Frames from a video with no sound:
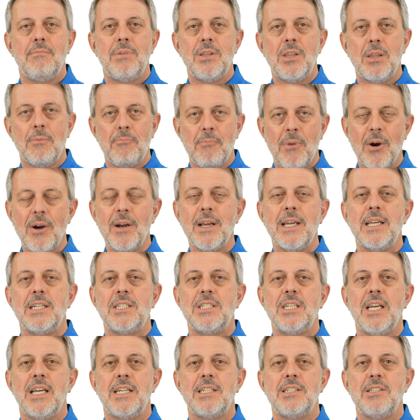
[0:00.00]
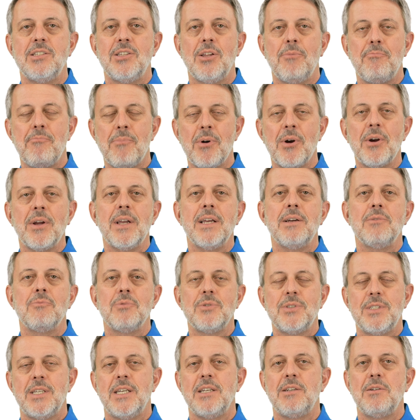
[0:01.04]
But the market changes and the market will
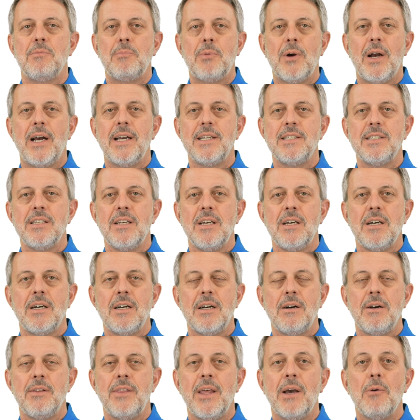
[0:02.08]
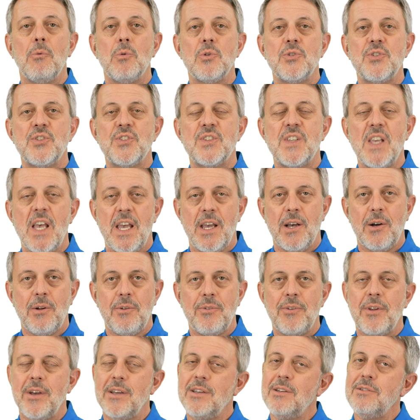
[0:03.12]
set your price that will sell.
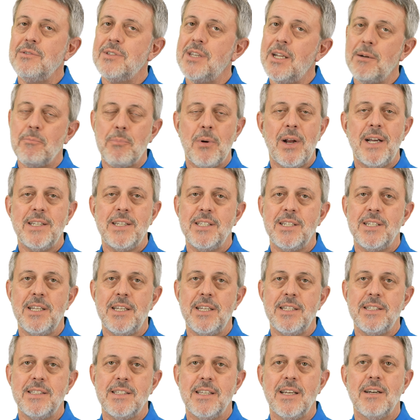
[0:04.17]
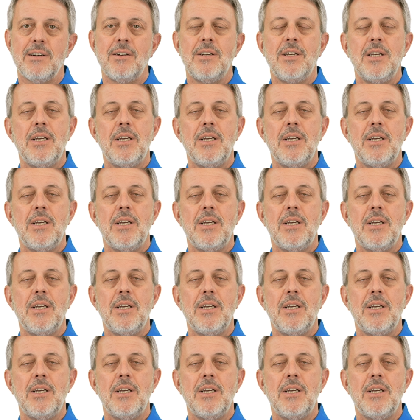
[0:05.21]
Not, you can set a price that doesn't sell.